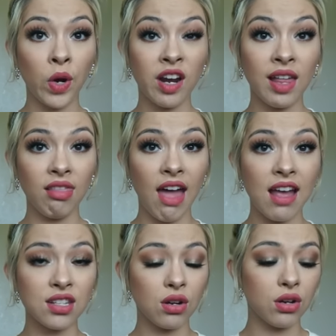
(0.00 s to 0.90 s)
where it
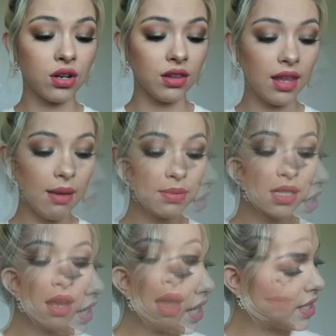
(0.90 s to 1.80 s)
lasts on your
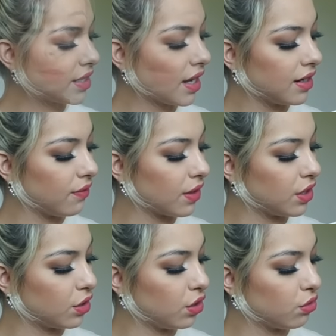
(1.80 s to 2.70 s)
lips. It's kind of
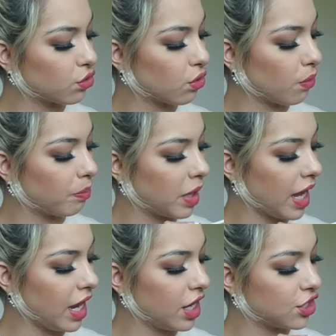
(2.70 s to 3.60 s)
a neutral
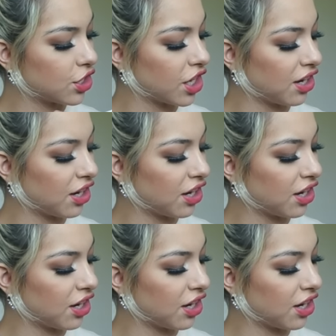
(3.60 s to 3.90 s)
beige,